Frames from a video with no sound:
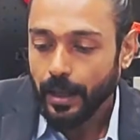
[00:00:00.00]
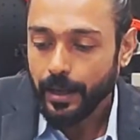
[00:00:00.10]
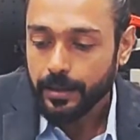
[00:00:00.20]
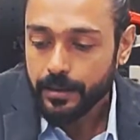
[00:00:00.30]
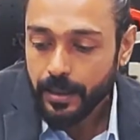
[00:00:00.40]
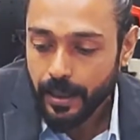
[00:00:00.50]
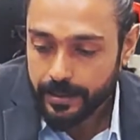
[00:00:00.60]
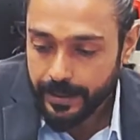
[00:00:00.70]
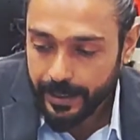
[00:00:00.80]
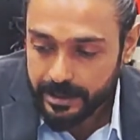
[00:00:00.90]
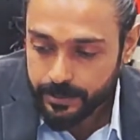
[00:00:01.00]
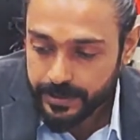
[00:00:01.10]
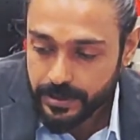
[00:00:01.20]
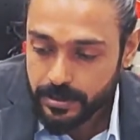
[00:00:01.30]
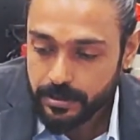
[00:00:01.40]
and the
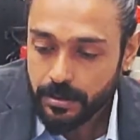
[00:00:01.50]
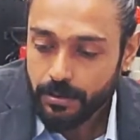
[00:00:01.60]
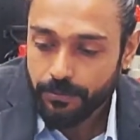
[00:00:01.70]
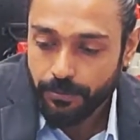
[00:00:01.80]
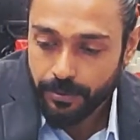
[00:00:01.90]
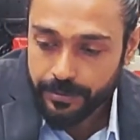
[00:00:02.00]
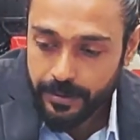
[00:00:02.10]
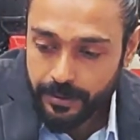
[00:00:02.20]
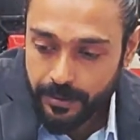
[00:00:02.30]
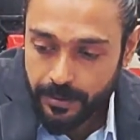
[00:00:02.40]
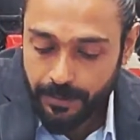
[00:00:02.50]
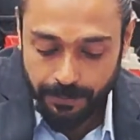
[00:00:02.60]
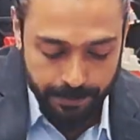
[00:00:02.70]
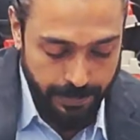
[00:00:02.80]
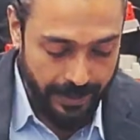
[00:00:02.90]
attachments for the
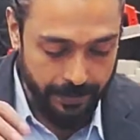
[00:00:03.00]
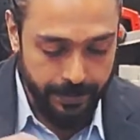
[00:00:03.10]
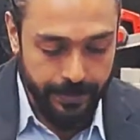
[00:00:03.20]
pipe.